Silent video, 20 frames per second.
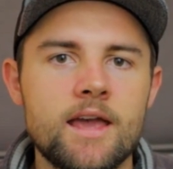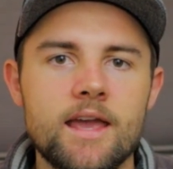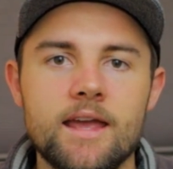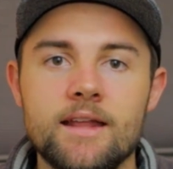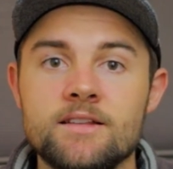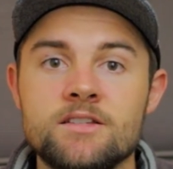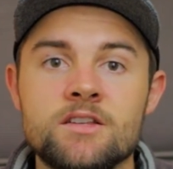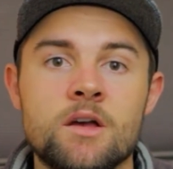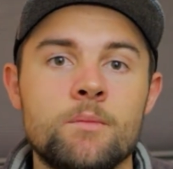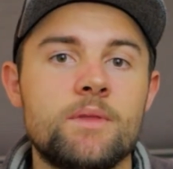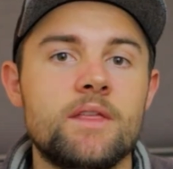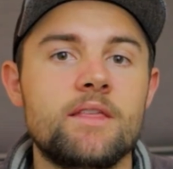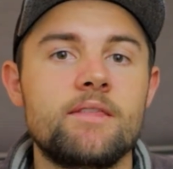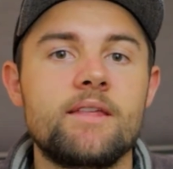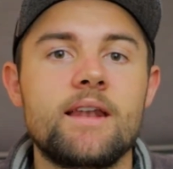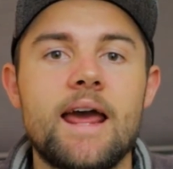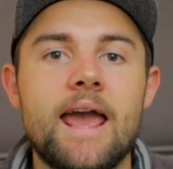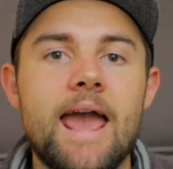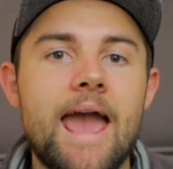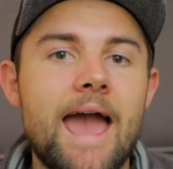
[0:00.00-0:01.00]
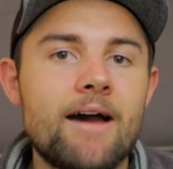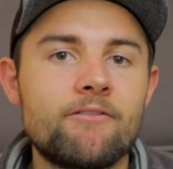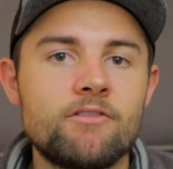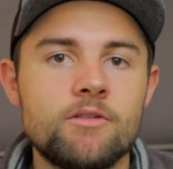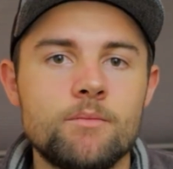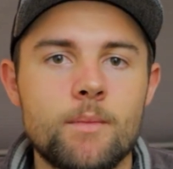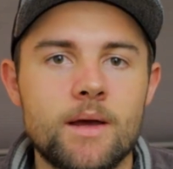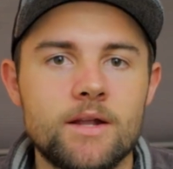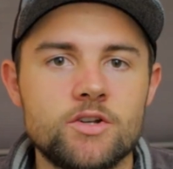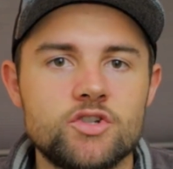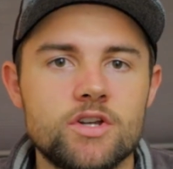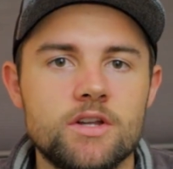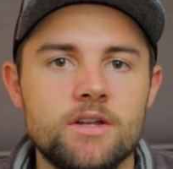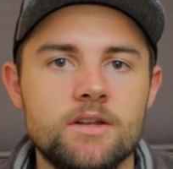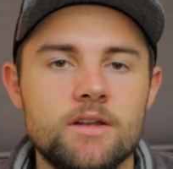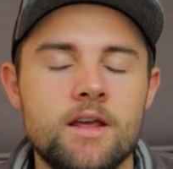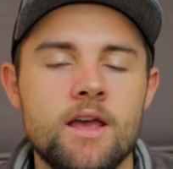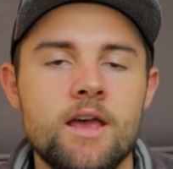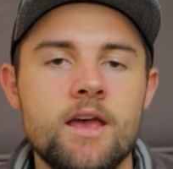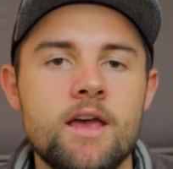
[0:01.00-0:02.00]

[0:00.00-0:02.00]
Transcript: in something that I haven't mentioned.